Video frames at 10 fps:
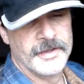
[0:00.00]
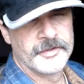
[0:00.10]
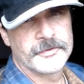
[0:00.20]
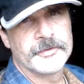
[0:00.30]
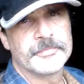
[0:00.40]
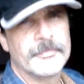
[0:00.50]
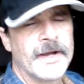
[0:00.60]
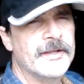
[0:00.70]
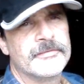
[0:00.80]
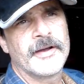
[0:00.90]
So if
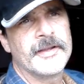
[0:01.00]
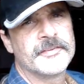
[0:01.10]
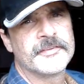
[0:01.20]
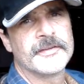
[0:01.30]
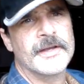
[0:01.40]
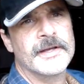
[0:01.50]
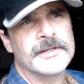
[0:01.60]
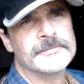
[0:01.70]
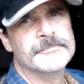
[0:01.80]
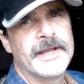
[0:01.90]
my advice
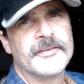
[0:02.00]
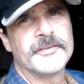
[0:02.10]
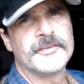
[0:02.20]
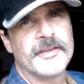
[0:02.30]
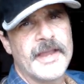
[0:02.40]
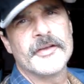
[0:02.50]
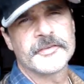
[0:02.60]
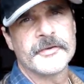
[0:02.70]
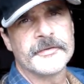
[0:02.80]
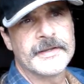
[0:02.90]
makes
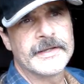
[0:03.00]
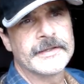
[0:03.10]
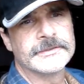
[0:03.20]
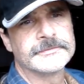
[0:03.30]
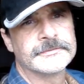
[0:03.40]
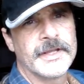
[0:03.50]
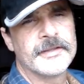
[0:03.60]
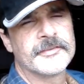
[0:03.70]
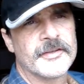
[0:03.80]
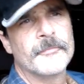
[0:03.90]
sales go down
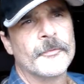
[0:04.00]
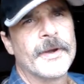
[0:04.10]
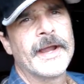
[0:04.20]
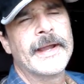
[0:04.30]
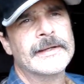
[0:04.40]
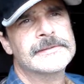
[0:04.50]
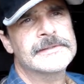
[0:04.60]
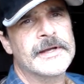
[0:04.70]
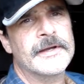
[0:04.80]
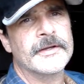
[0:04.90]
in some way
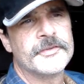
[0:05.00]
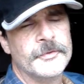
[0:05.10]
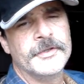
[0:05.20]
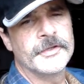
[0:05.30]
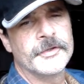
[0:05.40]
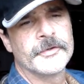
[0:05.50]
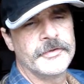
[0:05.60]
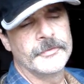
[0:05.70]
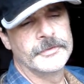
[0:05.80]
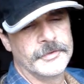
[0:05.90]
to you,
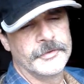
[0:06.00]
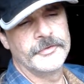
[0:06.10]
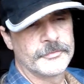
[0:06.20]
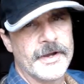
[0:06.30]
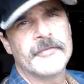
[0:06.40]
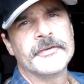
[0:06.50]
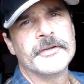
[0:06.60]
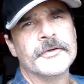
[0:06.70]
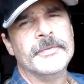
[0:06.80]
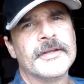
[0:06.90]
if you lose
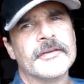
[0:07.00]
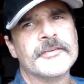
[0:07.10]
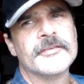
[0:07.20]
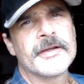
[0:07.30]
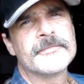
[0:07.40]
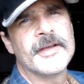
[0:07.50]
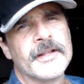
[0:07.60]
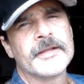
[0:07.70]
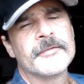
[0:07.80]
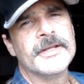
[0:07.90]
revenue because I'm
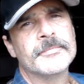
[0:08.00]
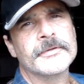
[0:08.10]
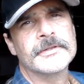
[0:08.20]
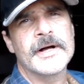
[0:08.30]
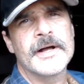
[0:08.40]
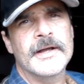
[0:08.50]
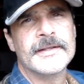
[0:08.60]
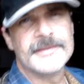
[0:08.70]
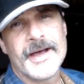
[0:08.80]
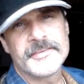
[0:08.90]
telling people
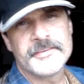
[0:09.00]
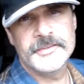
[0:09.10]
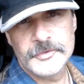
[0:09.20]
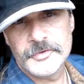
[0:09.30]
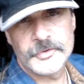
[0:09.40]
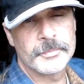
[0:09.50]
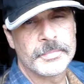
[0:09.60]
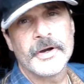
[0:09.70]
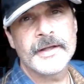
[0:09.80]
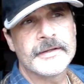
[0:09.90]
not to use your
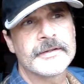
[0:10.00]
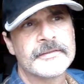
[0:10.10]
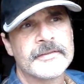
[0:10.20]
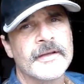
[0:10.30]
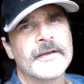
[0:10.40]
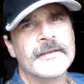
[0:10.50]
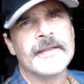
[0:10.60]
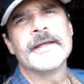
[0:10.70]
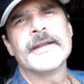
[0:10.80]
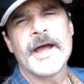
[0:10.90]
product,
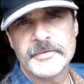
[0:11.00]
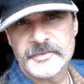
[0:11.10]
then I'm